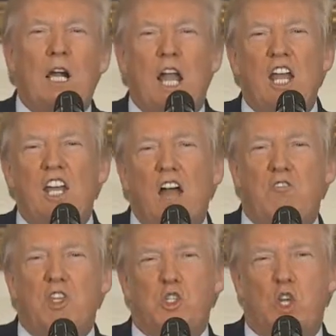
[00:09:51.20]
And I
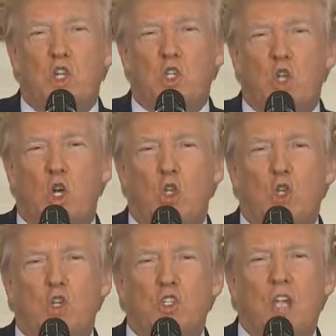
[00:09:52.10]
visited
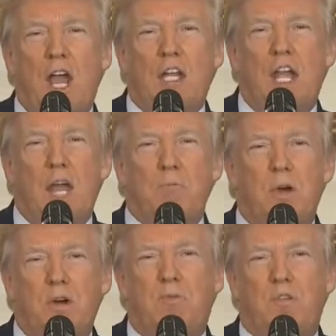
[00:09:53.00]
soldiers at Camp
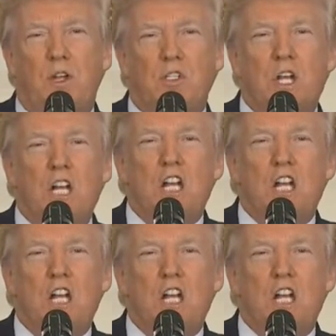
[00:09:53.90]
Humphreys,